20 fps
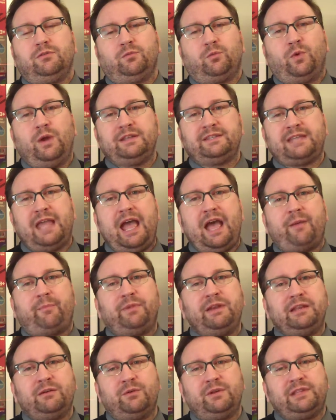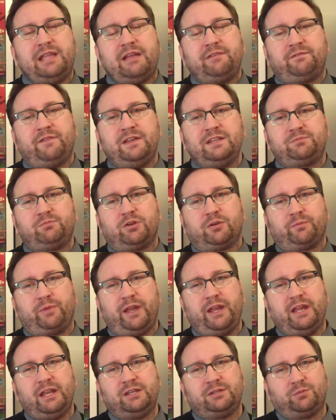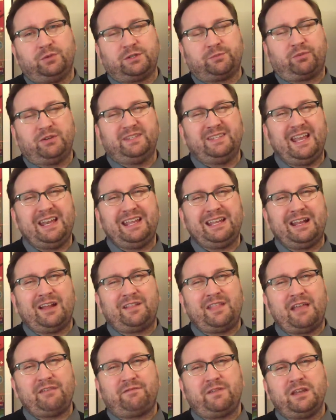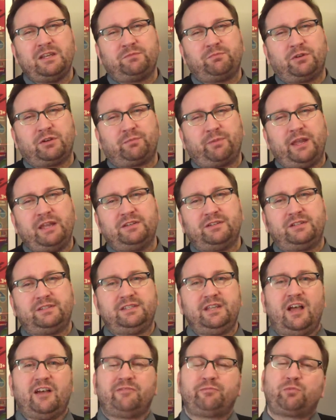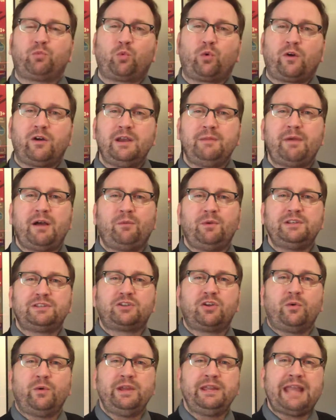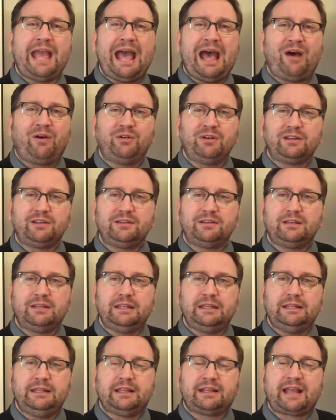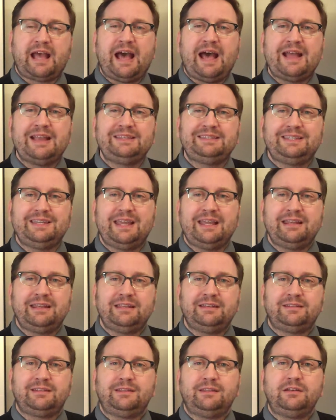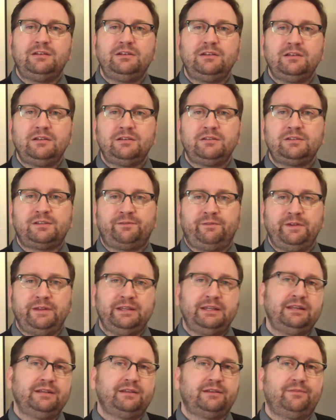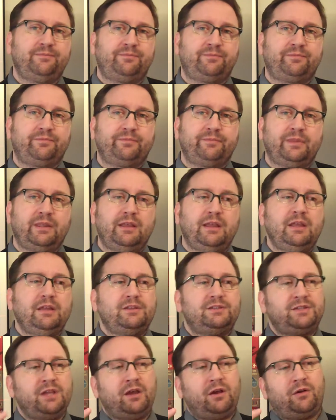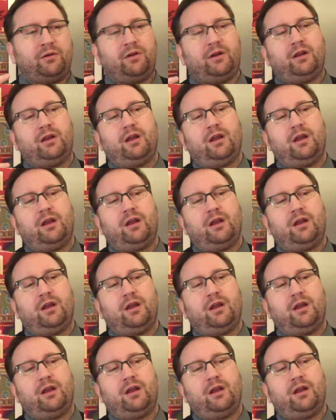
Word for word: what's happening with that Facebook page, what's presenting on that Facebook page itself. Worry about what's going out in the content into the news feed. So